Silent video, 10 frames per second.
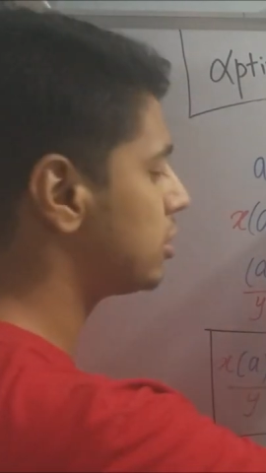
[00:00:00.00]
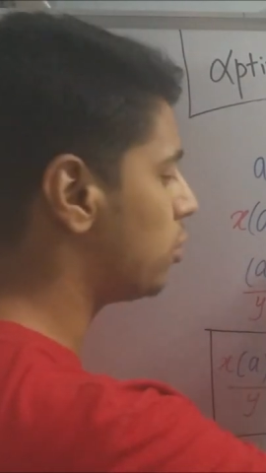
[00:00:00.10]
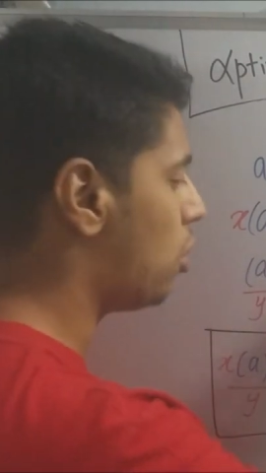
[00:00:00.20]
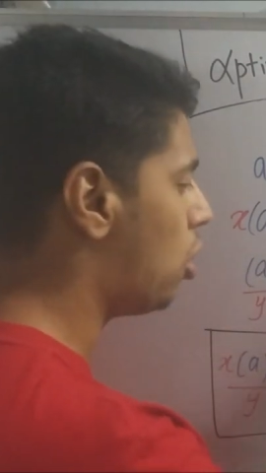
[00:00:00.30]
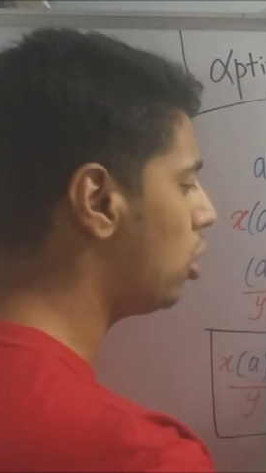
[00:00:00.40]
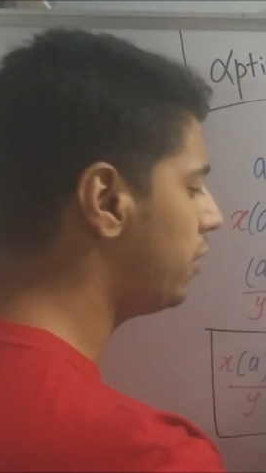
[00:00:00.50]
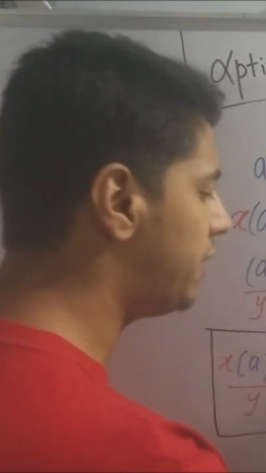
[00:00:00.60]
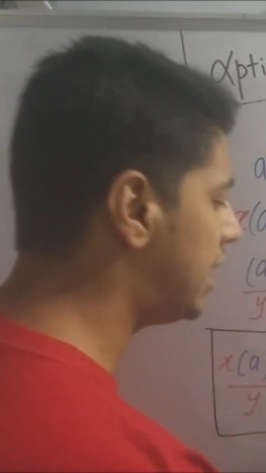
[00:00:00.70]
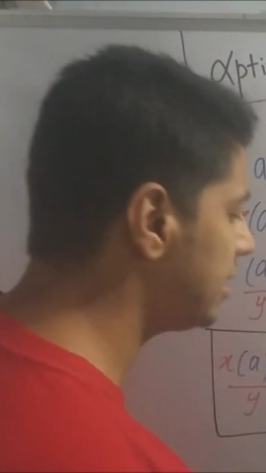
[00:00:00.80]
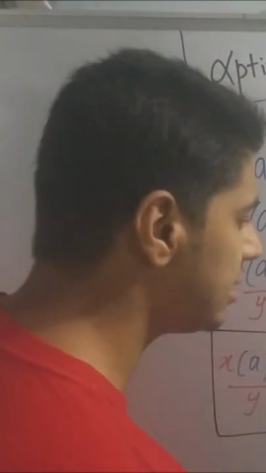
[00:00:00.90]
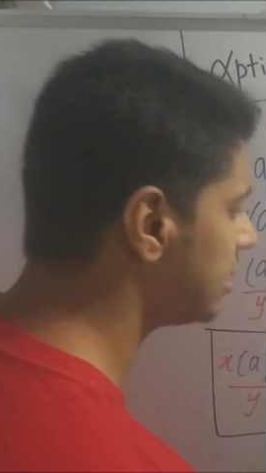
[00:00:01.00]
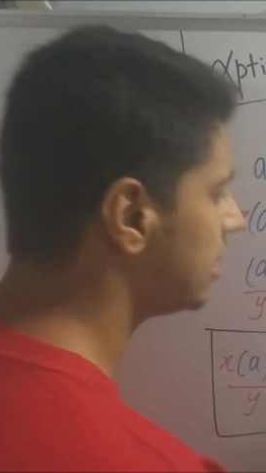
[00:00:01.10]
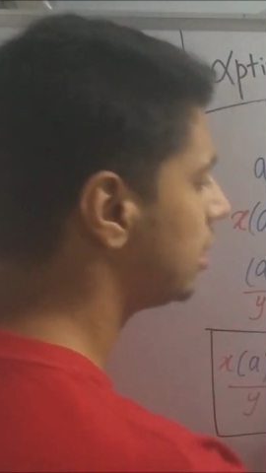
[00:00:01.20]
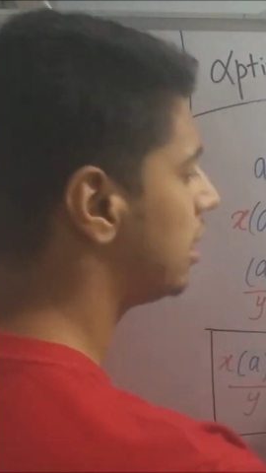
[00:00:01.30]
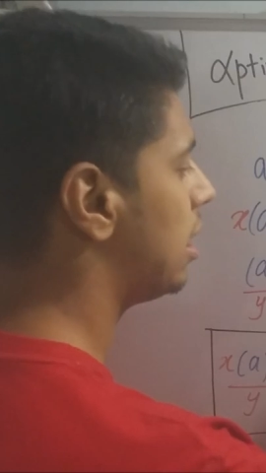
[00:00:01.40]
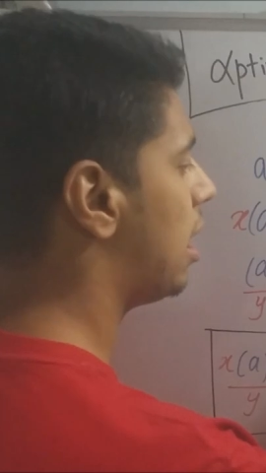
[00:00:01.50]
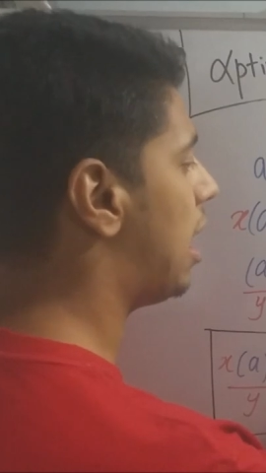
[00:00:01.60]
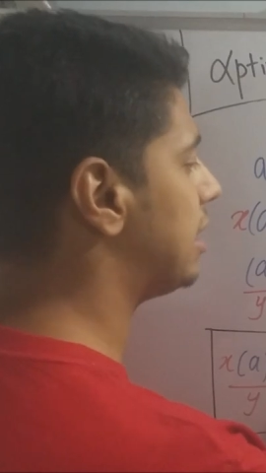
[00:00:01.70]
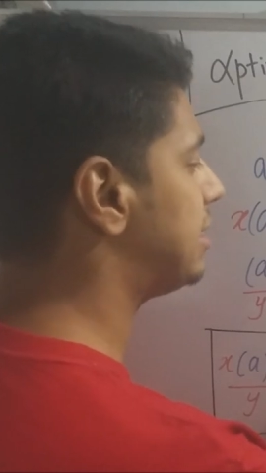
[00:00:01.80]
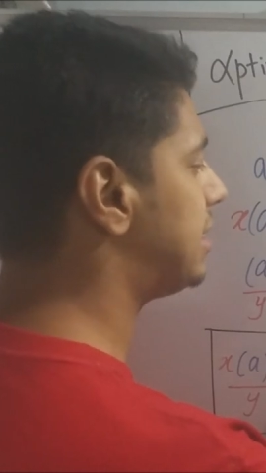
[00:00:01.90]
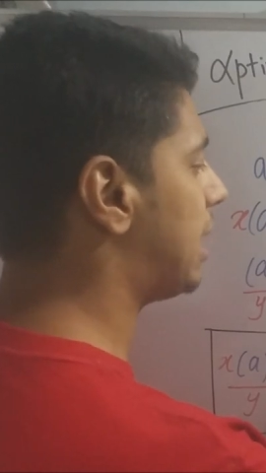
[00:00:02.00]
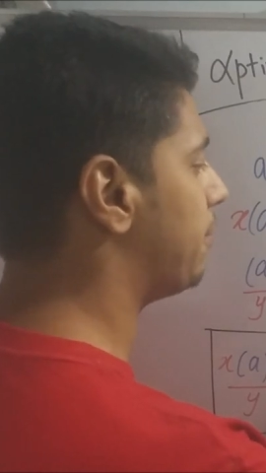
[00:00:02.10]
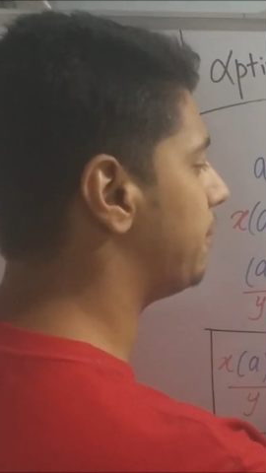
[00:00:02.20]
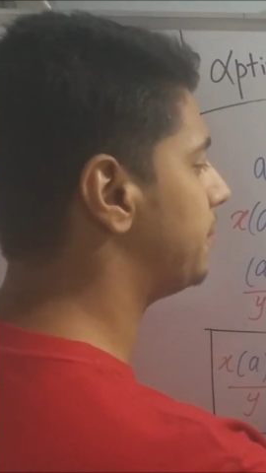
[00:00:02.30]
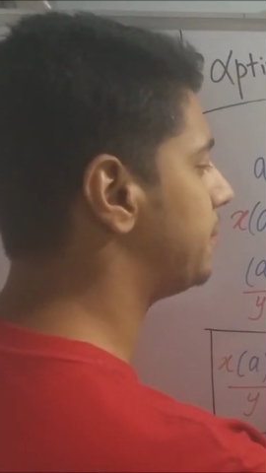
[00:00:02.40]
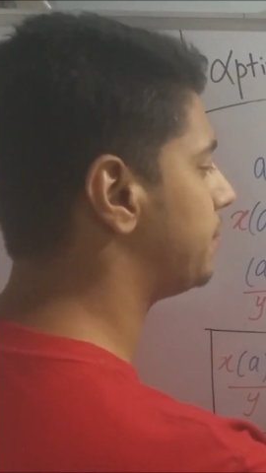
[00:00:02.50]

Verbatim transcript: So all of these are the same.